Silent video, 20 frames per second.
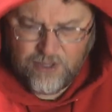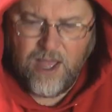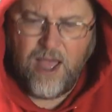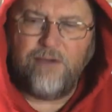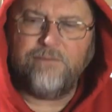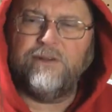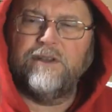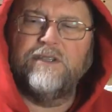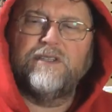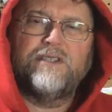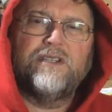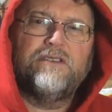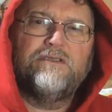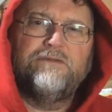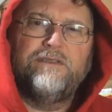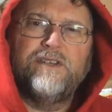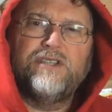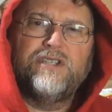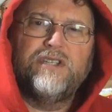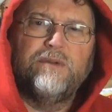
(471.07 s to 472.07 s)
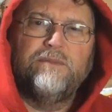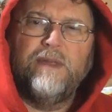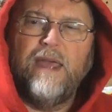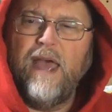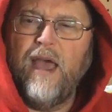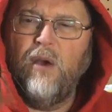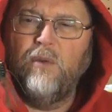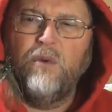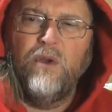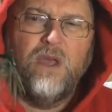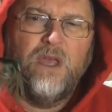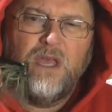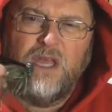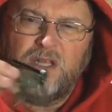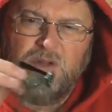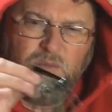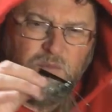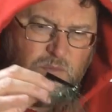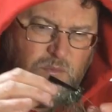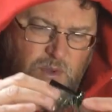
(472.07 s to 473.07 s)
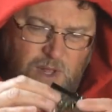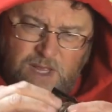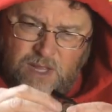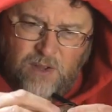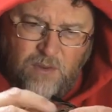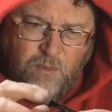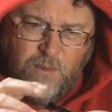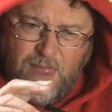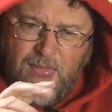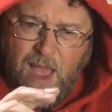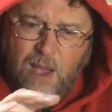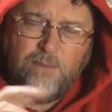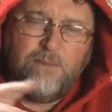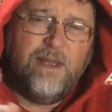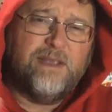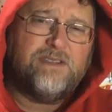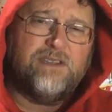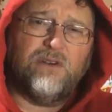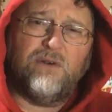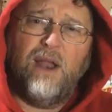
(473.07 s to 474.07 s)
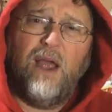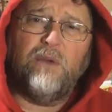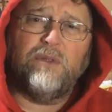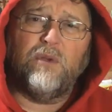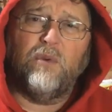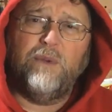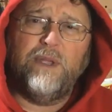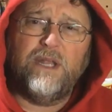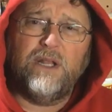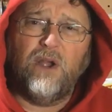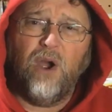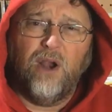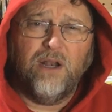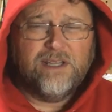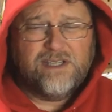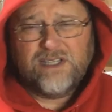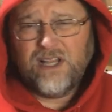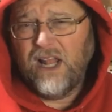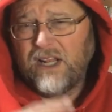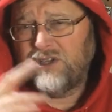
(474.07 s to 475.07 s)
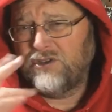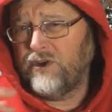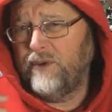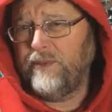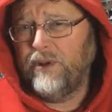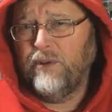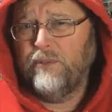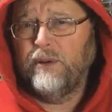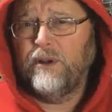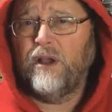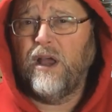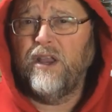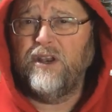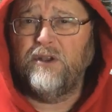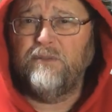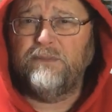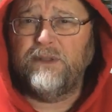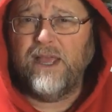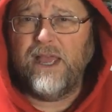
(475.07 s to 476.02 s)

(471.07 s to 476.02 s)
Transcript: confidence just fishing them now without messing around with the weed guard, at least not trimming them or cutting them